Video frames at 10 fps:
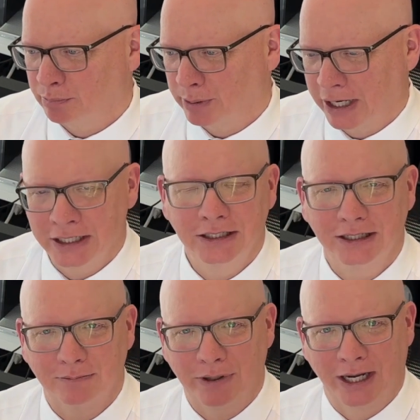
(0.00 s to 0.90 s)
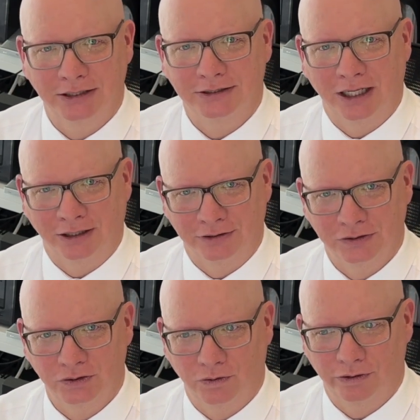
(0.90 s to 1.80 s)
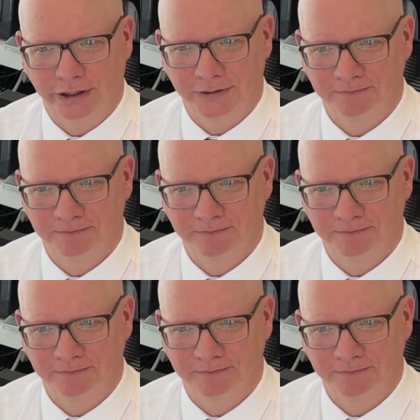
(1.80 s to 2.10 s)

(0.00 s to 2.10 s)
But I need to get back to telling the story.